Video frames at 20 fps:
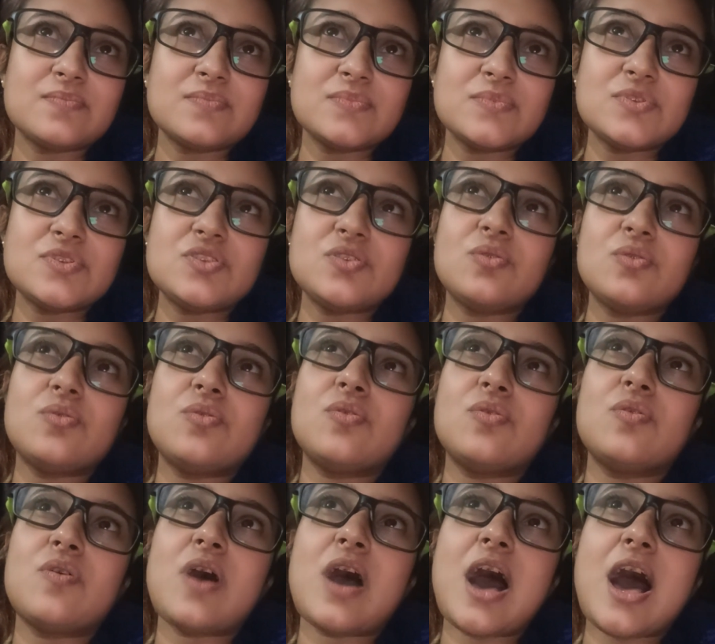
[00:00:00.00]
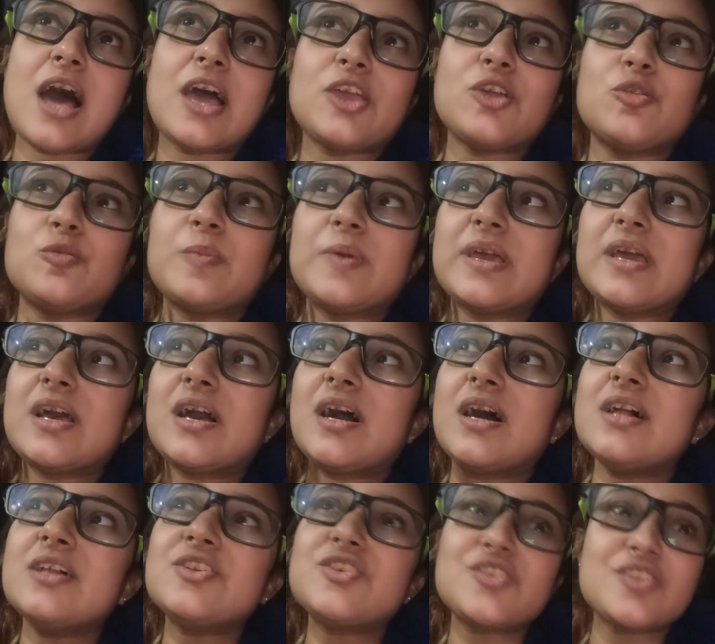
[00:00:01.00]
So are you being
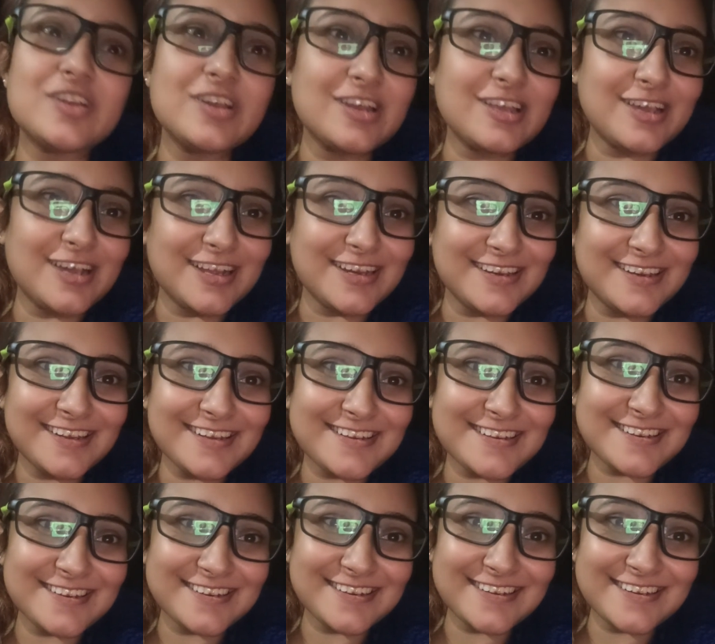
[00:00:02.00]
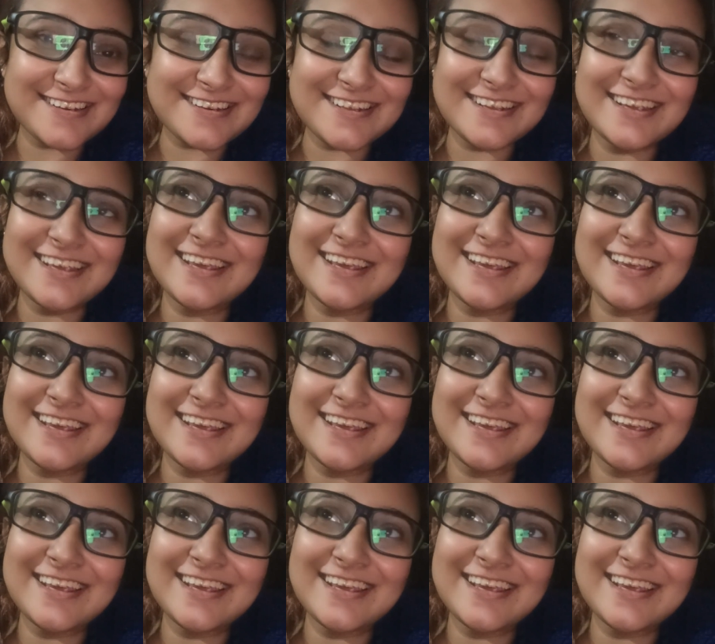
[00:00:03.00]
culturally conditioned?